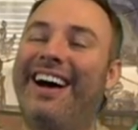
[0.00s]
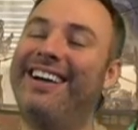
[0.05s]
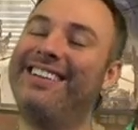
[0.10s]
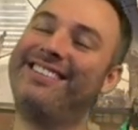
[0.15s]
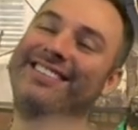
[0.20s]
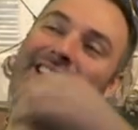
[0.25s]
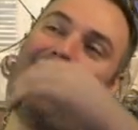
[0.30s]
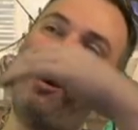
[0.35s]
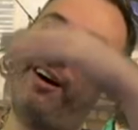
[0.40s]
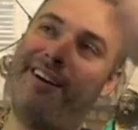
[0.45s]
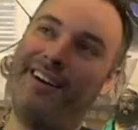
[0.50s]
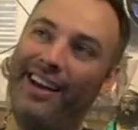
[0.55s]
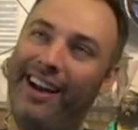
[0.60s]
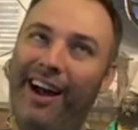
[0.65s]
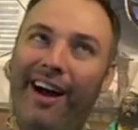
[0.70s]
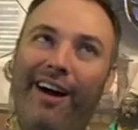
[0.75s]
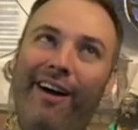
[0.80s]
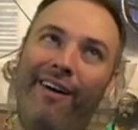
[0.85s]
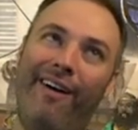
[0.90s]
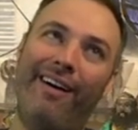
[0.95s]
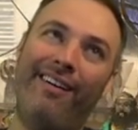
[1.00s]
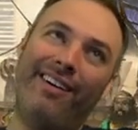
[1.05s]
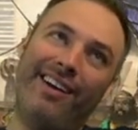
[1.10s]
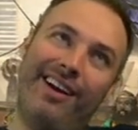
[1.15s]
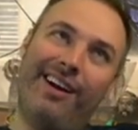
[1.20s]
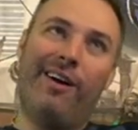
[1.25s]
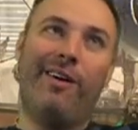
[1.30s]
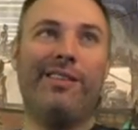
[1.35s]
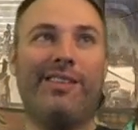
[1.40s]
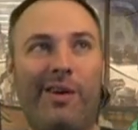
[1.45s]
Uh, so, you know, I'm
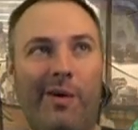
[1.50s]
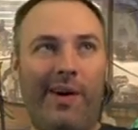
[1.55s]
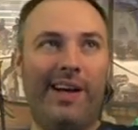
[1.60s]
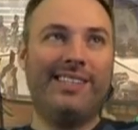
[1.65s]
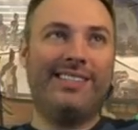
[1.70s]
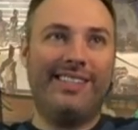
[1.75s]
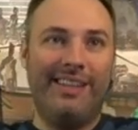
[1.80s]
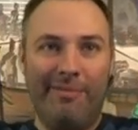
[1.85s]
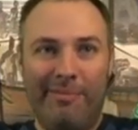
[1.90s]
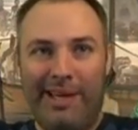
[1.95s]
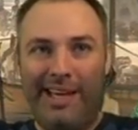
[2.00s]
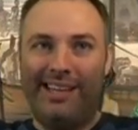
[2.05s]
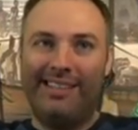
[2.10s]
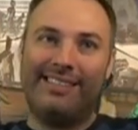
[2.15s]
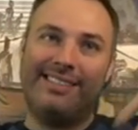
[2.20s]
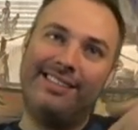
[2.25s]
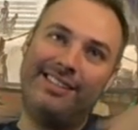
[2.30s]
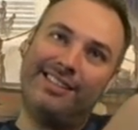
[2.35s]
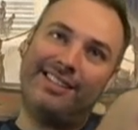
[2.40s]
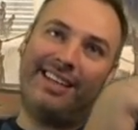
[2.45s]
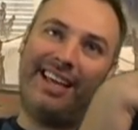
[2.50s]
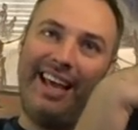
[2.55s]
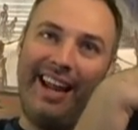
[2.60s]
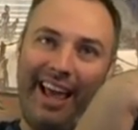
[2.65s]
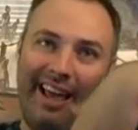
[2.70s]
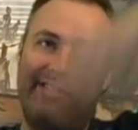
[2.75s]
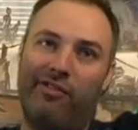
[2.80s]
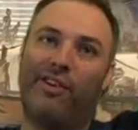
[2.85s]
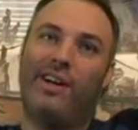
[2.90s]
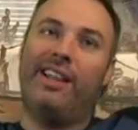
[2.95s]
going to go with the Questing Beast and just
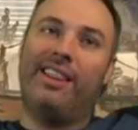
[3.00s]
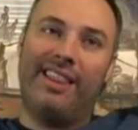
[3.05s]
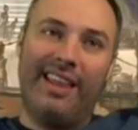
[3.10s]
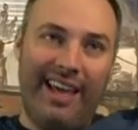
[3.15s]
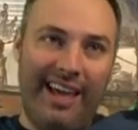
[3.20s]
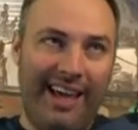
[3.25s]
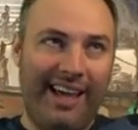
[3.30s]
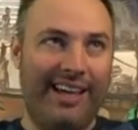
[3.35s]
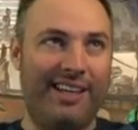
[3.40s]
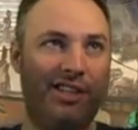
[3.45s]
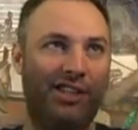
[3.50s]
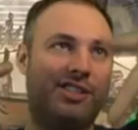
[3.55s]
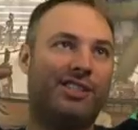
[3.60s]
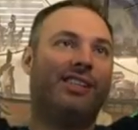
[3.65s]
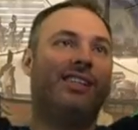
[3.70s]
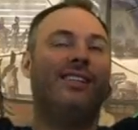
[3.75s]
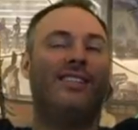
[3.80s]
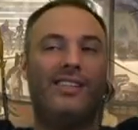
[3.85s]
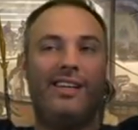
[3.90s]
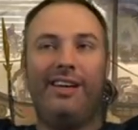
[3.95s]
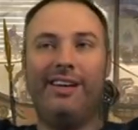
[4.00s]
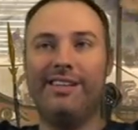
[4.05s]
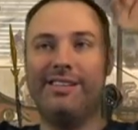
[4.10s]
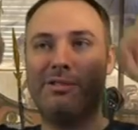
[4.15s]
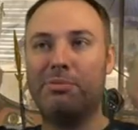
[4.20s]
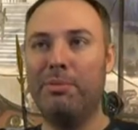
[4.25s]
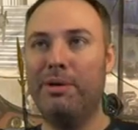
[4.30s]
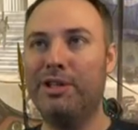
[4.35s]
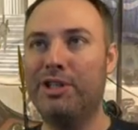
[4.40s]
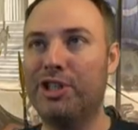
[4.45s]
get everything and just
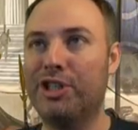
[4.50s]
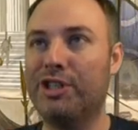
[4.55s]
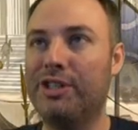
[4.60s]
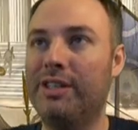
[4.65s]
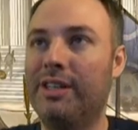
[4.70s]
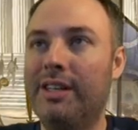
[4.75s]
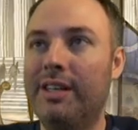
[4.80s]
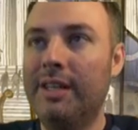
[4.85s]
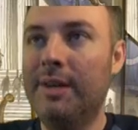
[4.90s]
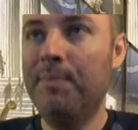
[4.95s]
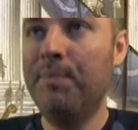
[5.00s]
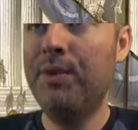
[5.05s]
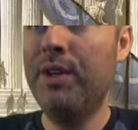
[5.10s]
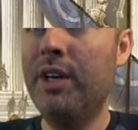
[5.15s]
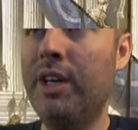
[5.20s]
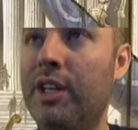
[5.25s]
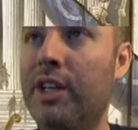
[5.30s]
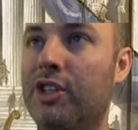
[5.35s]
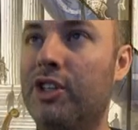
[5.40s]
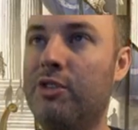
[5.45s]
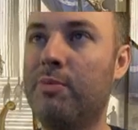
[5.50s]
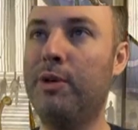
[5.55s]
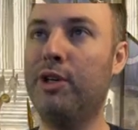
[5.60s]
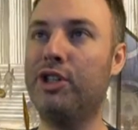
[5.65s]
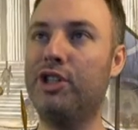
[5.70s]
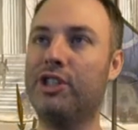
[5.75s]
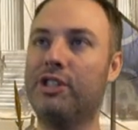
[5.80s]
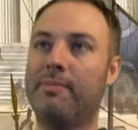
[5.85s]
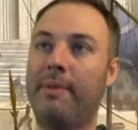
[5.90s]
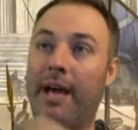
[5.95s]
continue to smush,
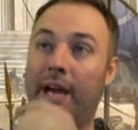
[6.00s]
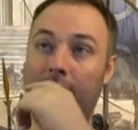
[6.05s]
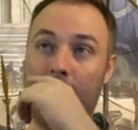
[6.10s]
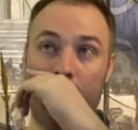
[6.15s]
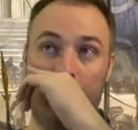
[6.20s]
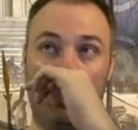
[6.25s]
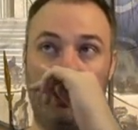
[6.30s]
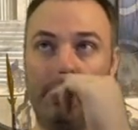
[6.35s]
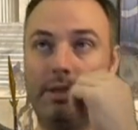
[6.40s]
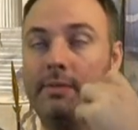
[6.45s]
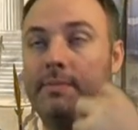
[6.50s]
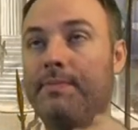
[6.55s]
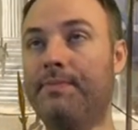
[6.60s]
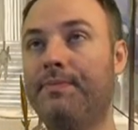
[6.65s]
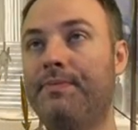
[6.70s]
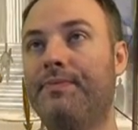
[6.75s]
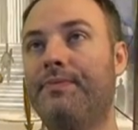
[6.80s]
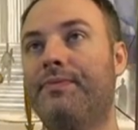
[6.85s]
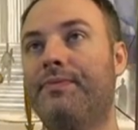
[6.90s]
smush, smash.